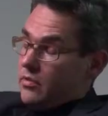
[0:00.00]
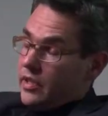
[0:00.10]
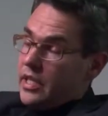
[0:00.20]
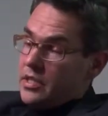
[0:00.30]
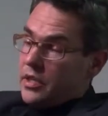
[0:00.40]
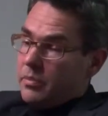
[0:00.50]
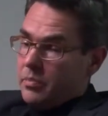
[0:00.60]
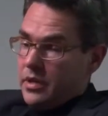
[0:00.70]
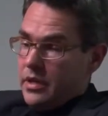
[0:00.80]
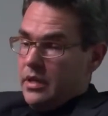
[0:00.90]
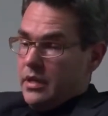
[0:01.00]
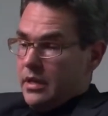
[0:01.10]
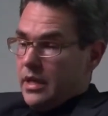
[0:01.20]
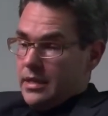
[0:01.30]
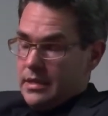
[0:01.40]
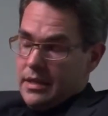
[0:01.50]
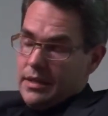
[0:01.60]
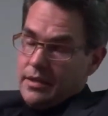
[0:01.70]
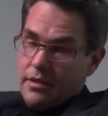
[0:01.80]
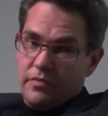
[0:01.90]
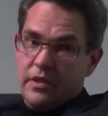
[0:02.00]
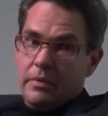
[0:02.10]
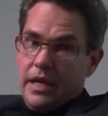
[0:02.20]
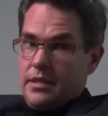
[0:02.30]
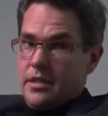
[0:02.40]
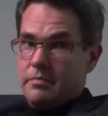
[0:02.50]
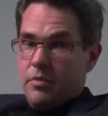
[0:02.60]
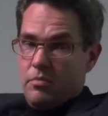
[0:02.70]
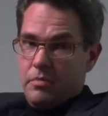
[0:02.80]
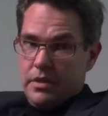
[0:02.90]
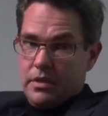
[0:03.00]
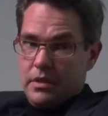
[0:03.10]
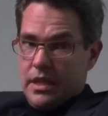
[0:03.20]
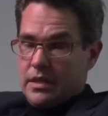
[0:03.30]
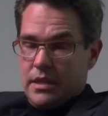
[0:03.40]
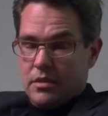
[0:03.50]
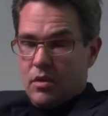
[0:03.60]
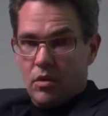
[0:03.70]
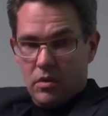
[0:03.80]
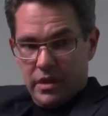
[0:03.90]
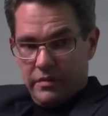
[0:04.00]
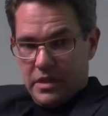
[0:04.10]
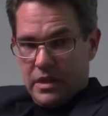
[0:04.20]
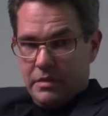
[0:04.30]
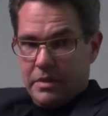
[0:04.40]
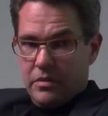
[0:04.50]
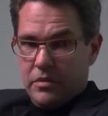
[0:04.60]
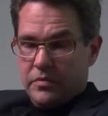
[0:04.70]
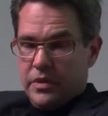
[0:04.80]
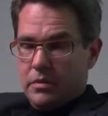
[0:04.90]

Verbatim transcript: Finnish company has said that the film has its moments. That's, that's all they've said about the film.